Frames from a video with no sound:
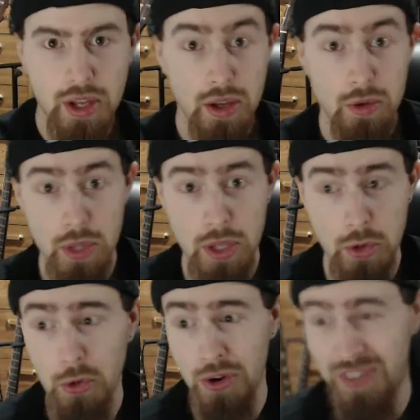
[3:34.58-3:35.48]
Really
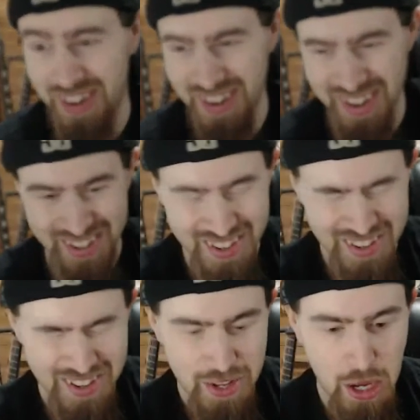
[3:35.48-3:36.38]
cool, right?
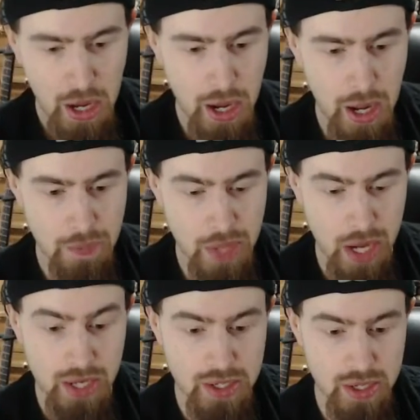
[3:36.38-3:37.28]
Um, yeah,
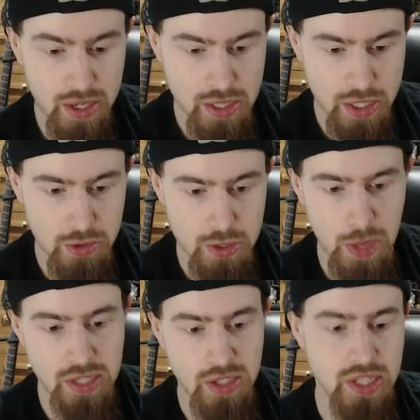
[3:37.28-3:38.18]
he, he's huge, man.
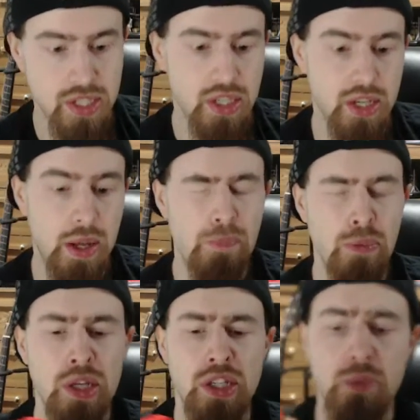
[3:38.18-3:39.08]
So this is the
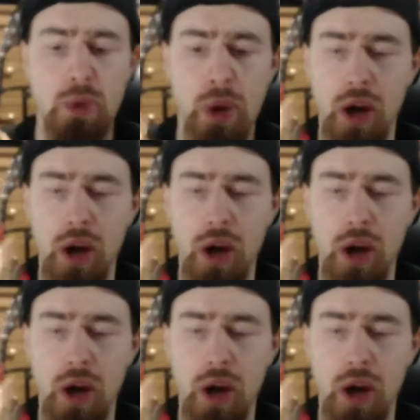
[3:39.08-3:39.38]
Super Mario